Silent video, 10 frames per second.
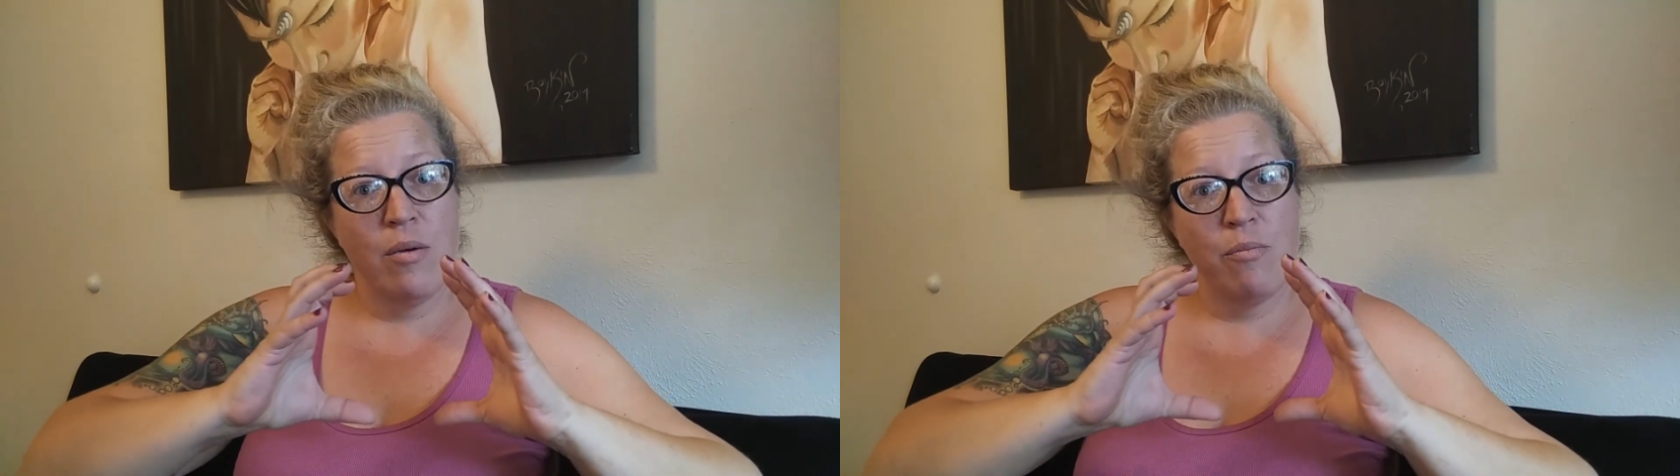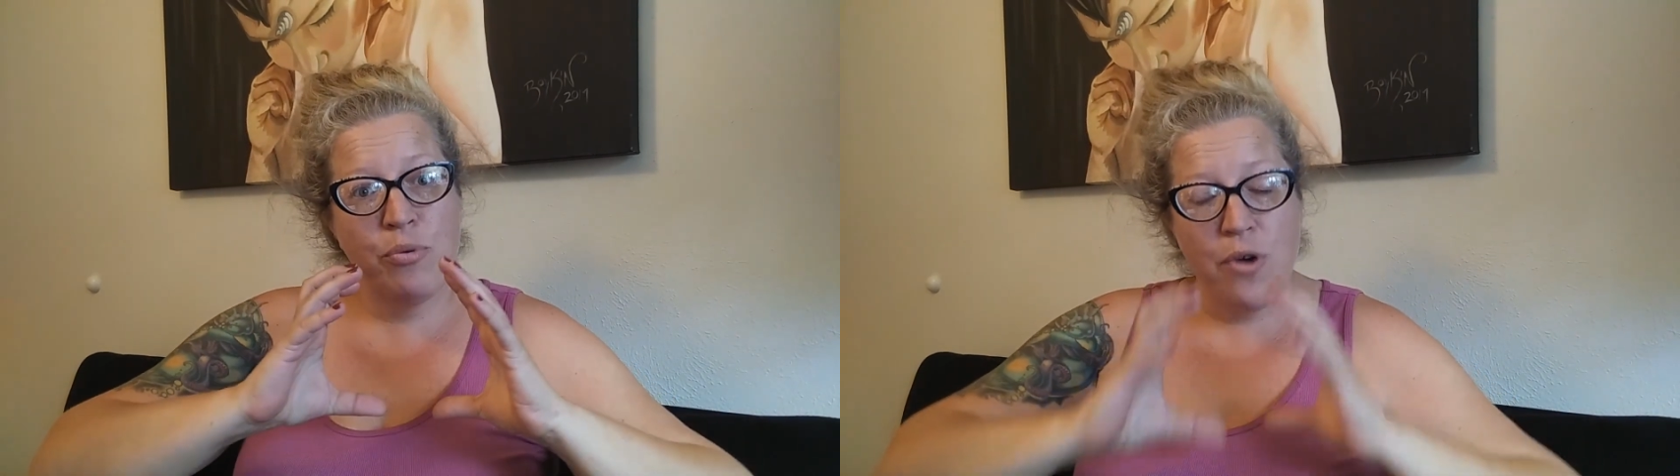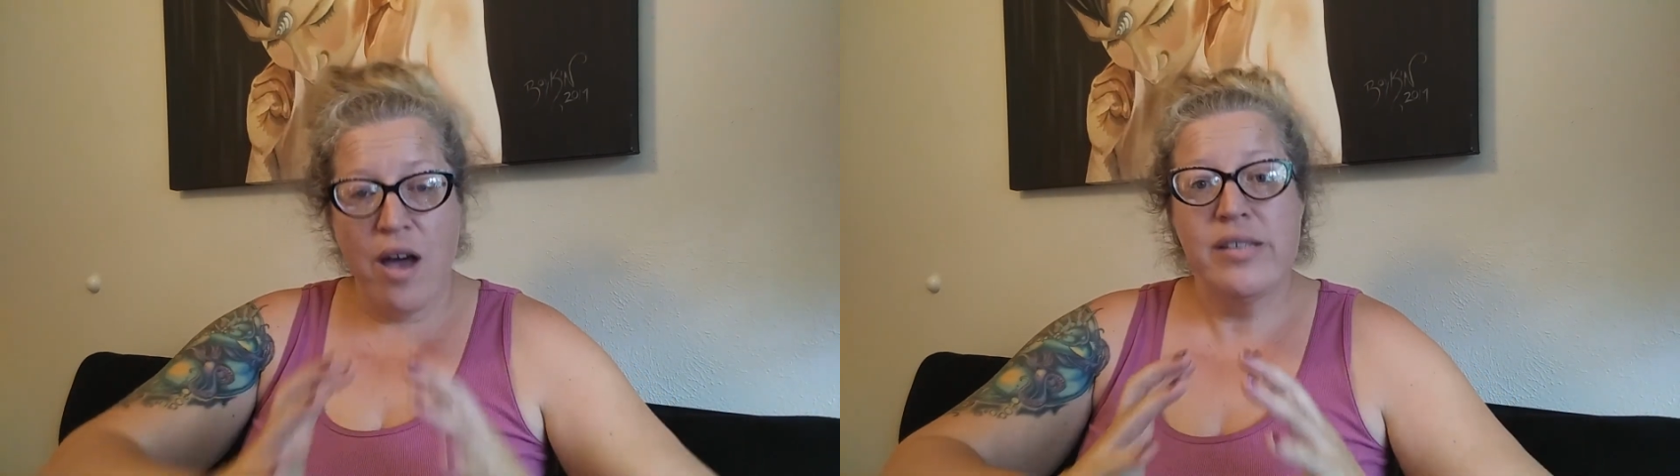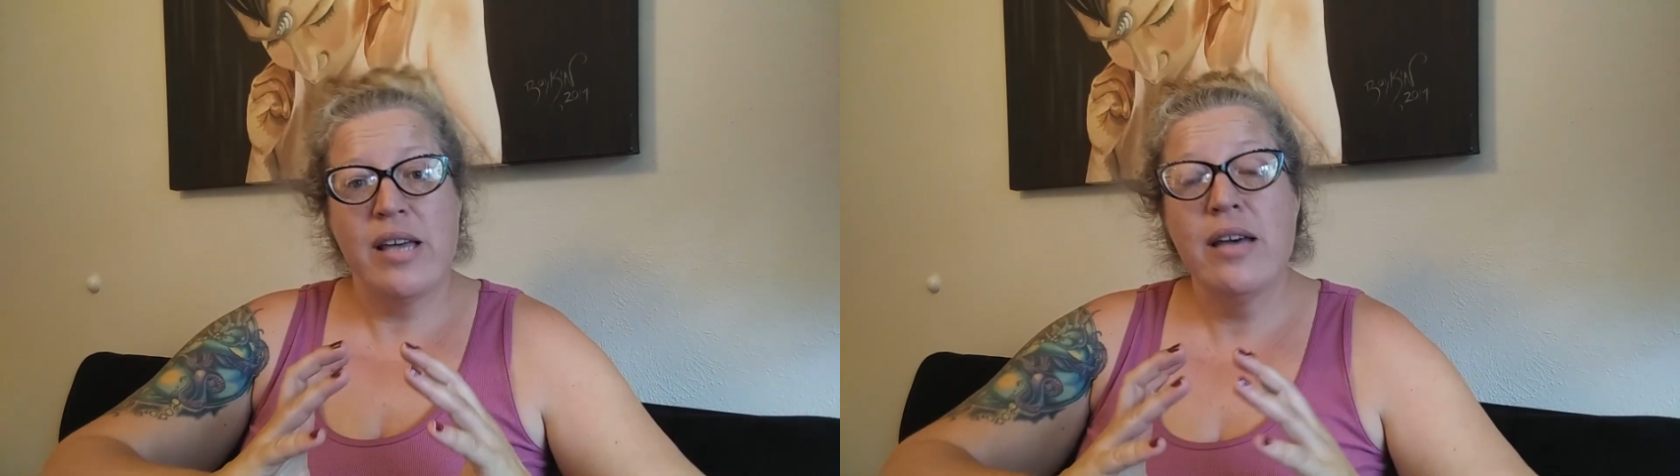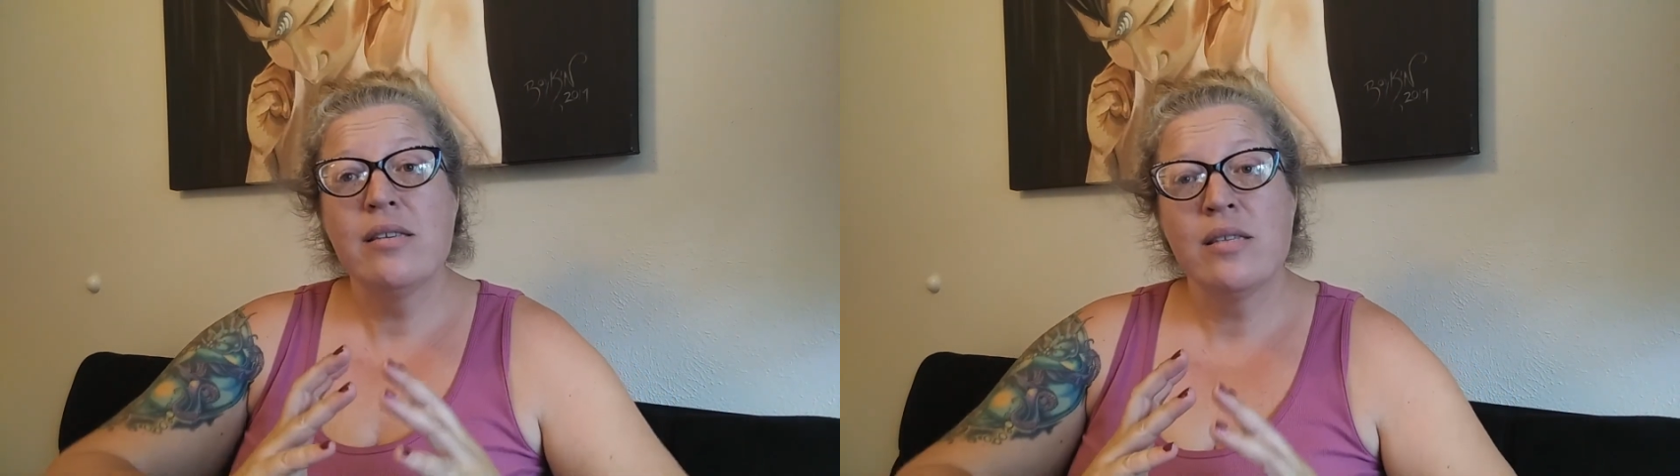
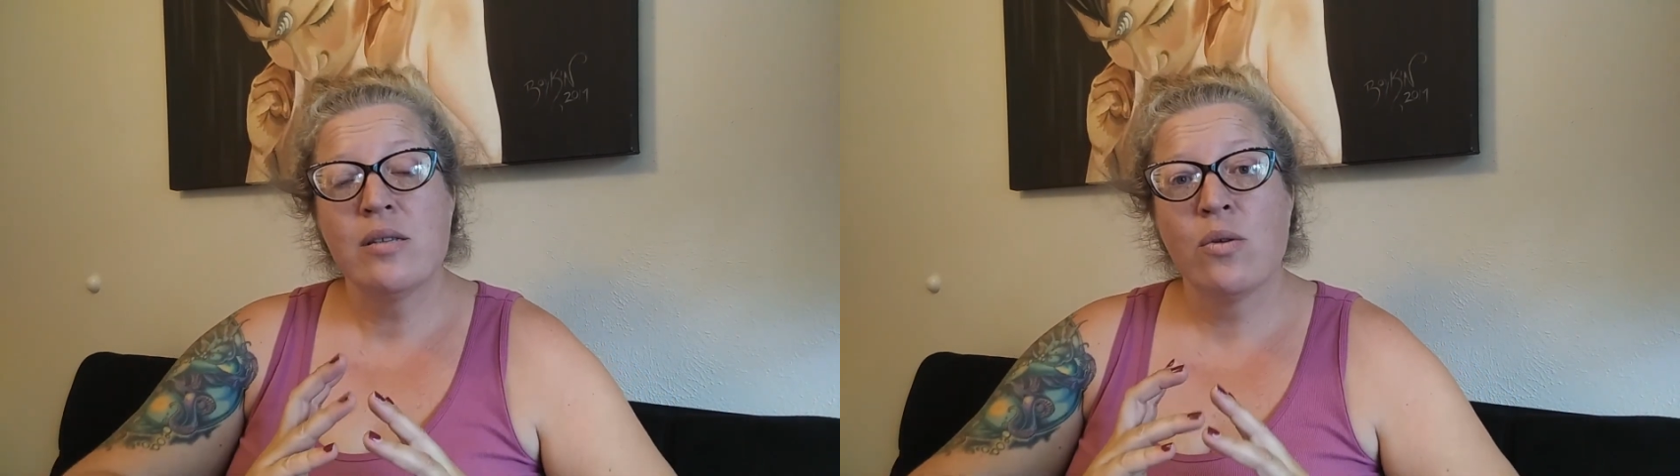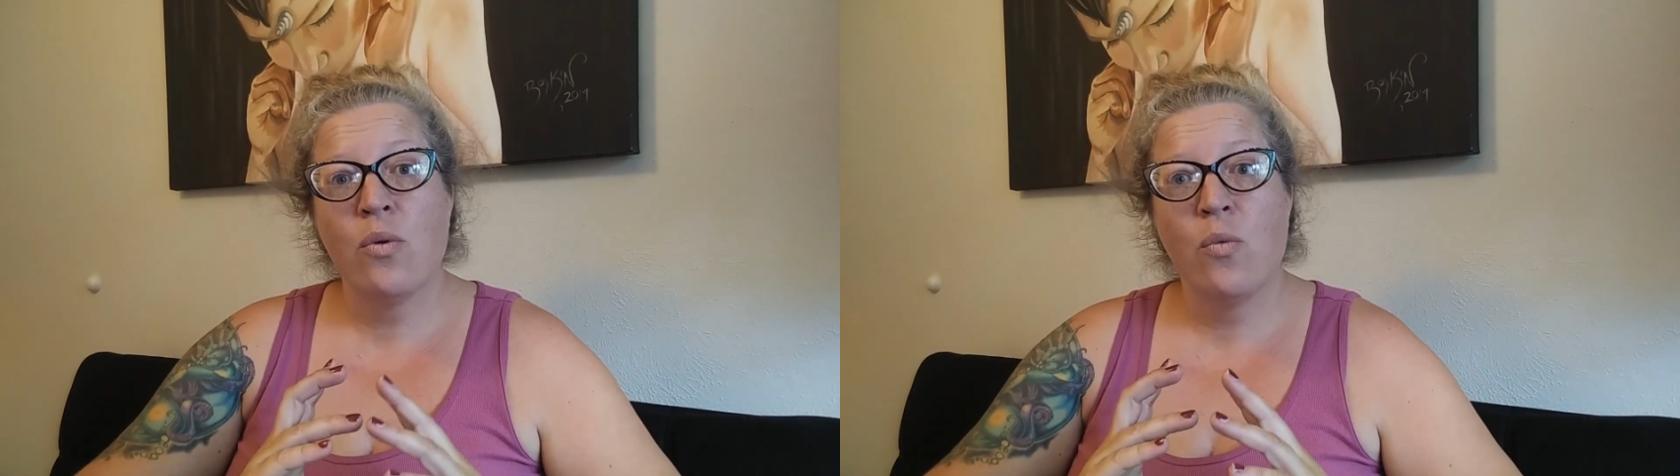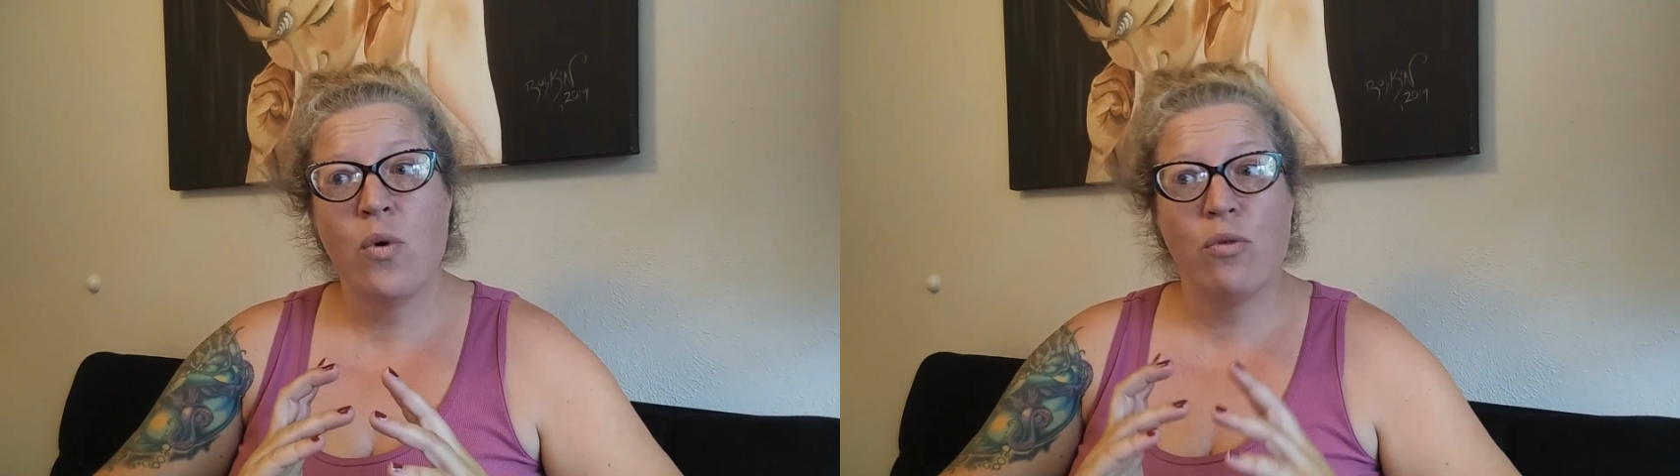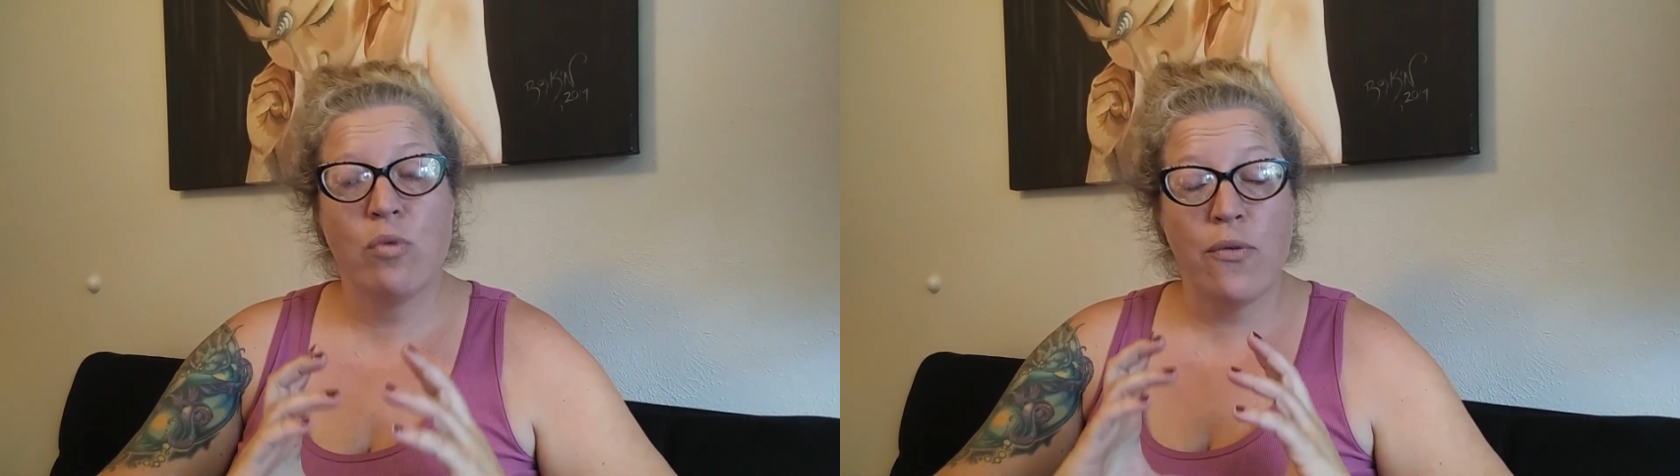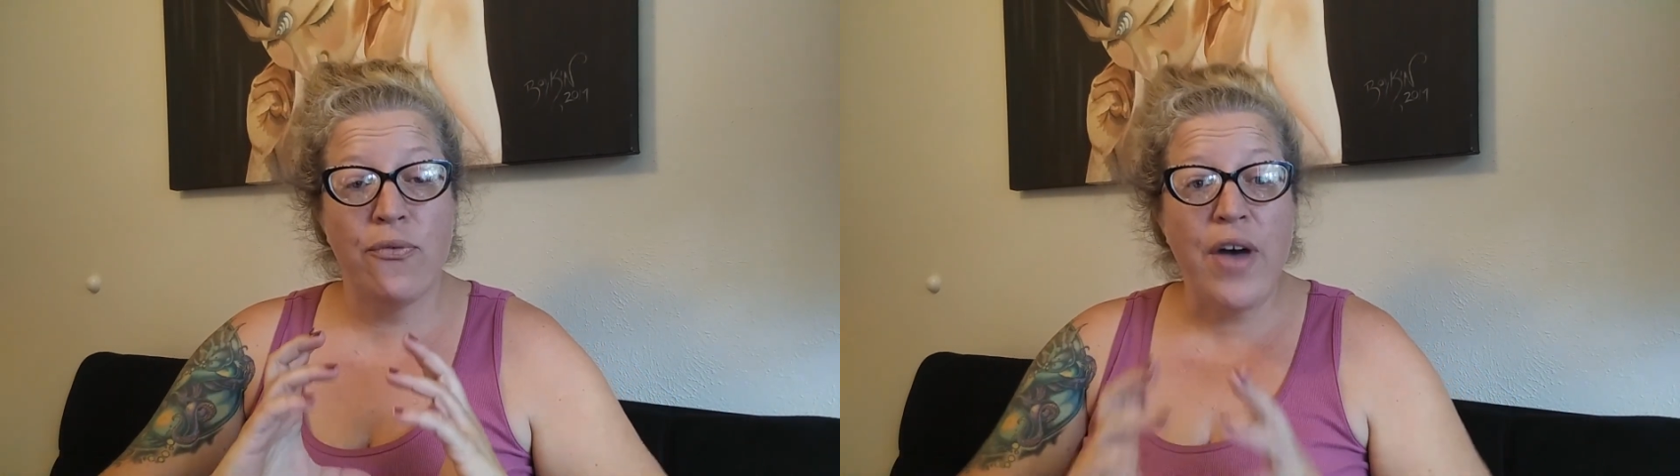process will
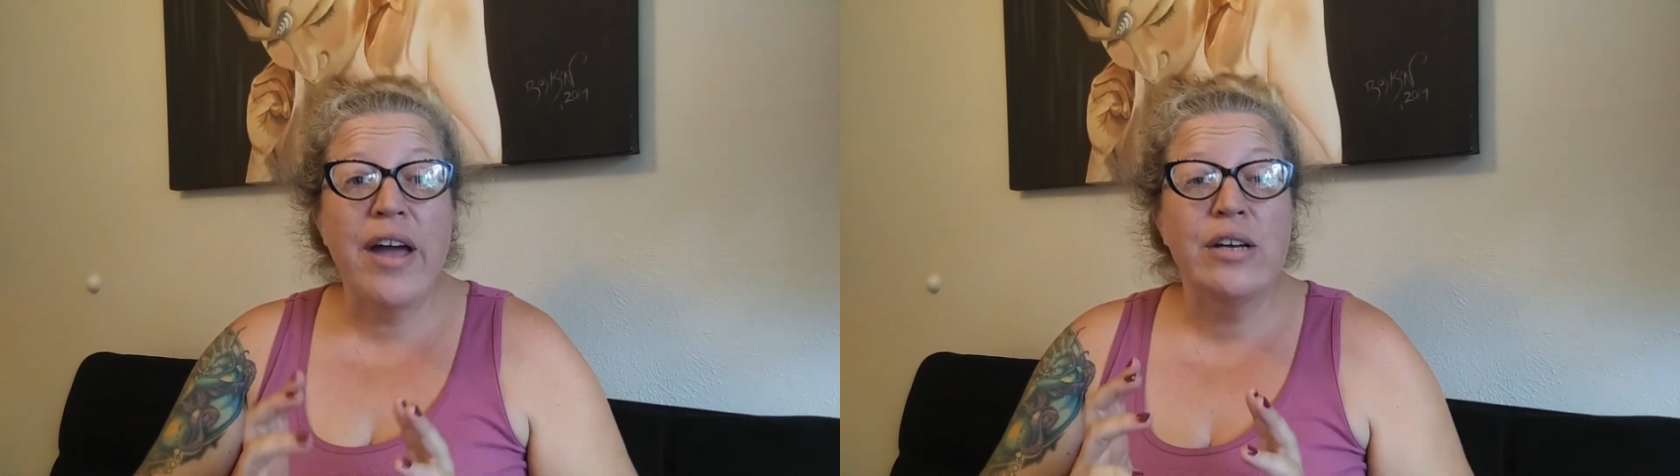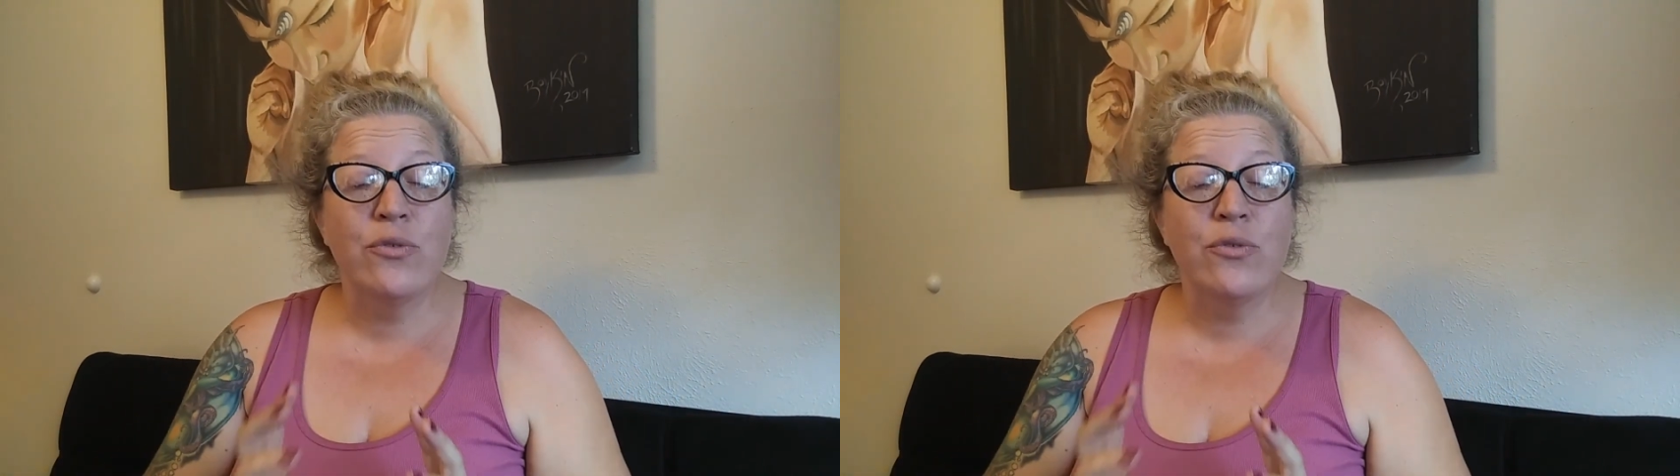refine